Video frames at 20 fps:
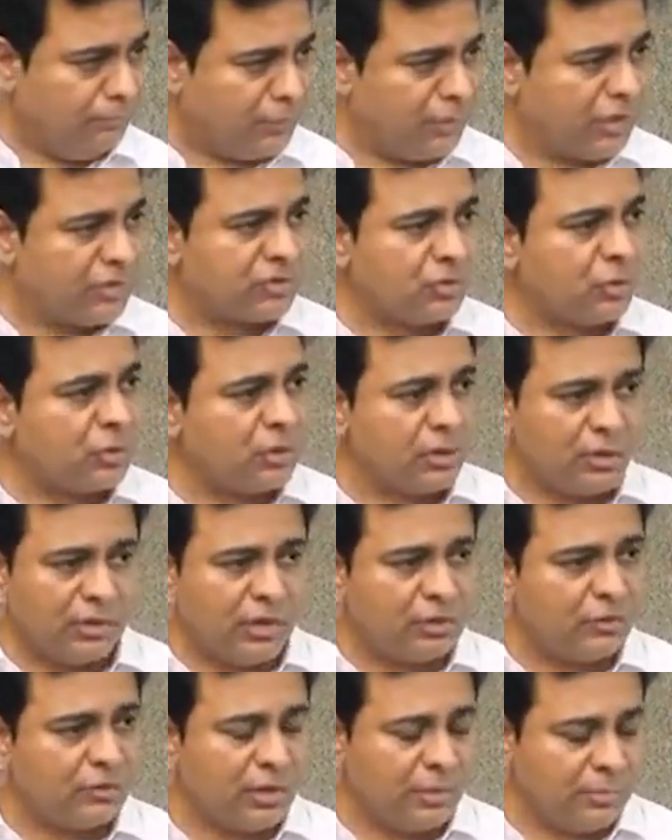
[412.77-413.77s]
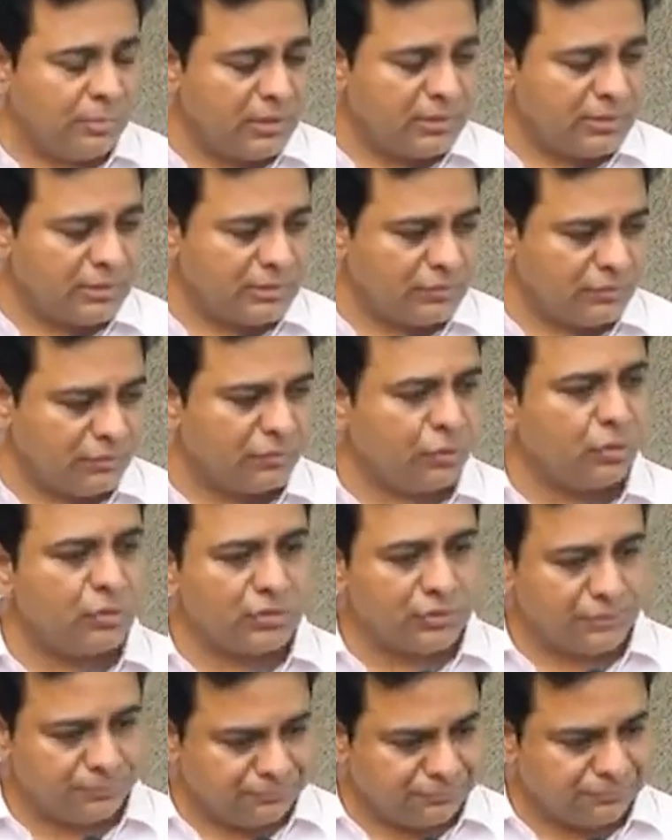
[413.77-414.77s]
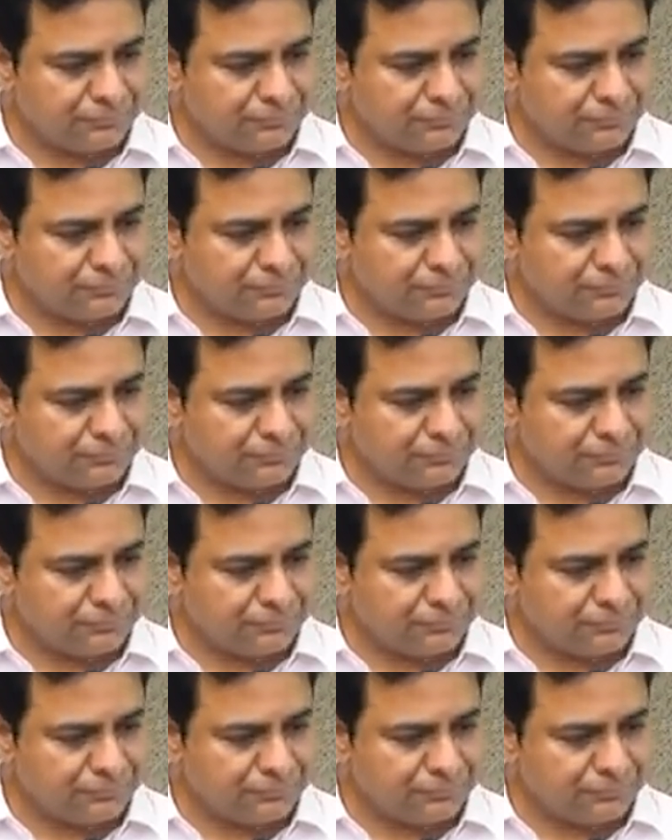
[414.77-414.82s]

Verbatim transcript: restaurant on a day-to-day basis. Of course,